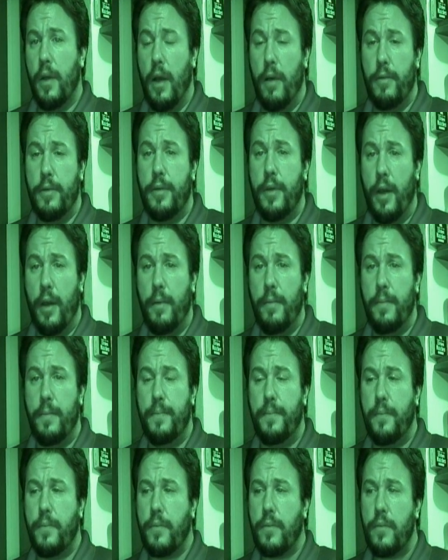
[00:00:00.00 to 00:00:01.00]
That was then.
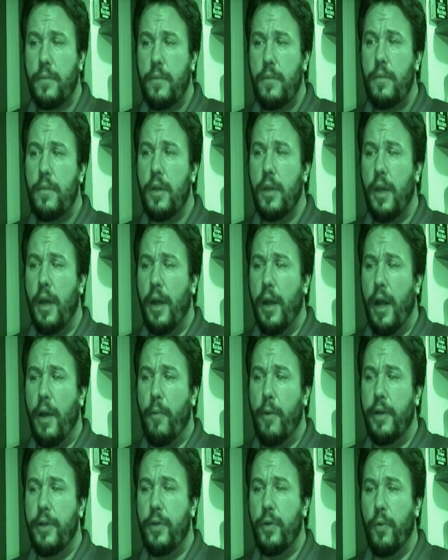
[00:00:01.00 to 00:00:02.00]
And
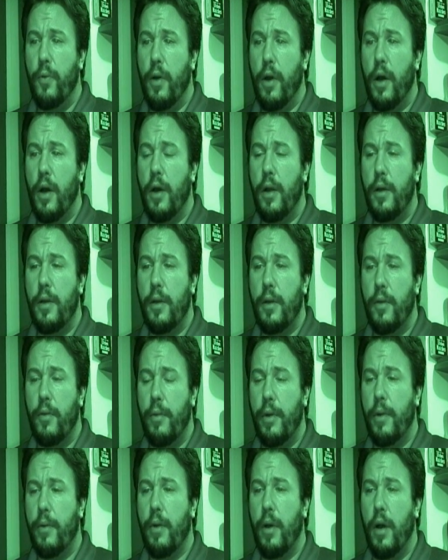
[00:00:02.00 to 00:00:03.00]
I went to
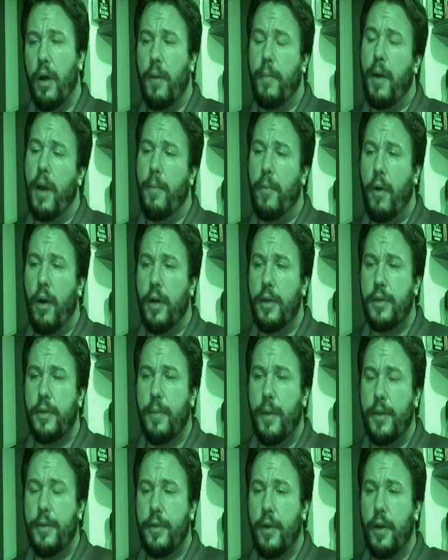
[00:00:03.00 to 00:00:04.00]
my
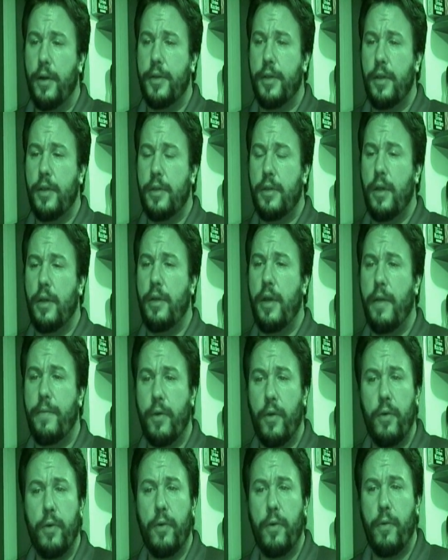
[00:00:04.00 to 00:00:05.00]
boss, my sergeant, and said, you
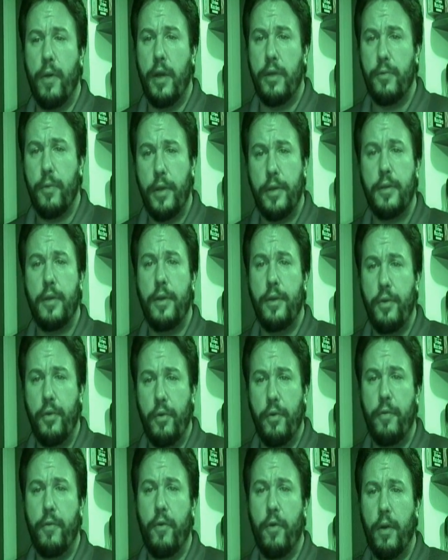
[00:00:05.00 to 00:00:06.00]
have to go to a graduation
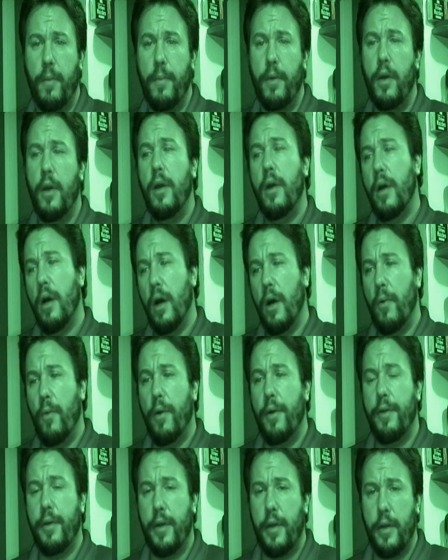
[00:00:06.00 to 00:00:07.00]
in uniform.
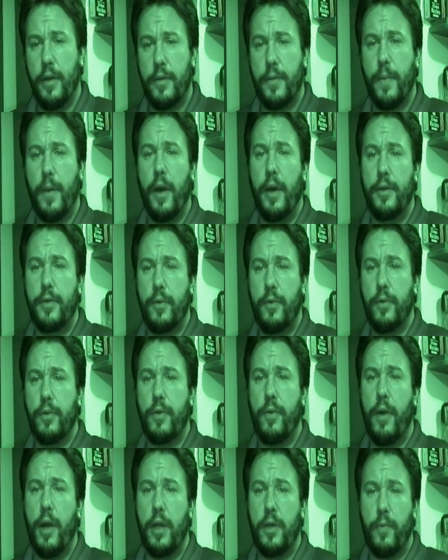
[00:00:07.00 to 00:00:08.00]
One of the kids from the high
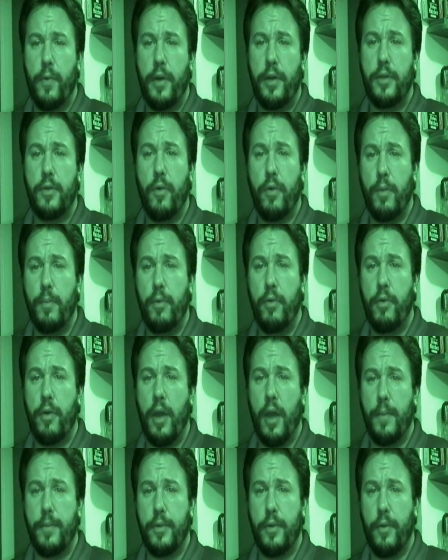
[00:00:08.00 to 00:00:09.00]
school is graduating. He's going to
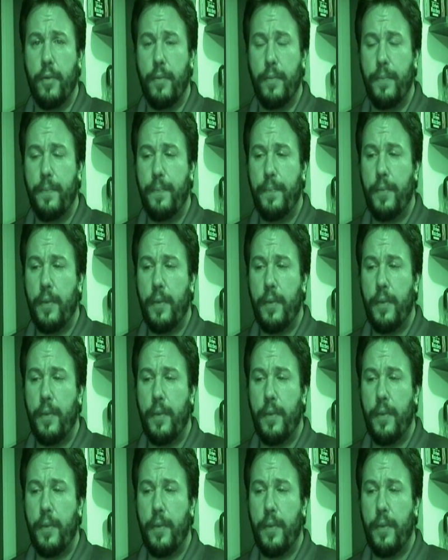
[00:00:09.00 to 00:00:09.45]
boot camp soon.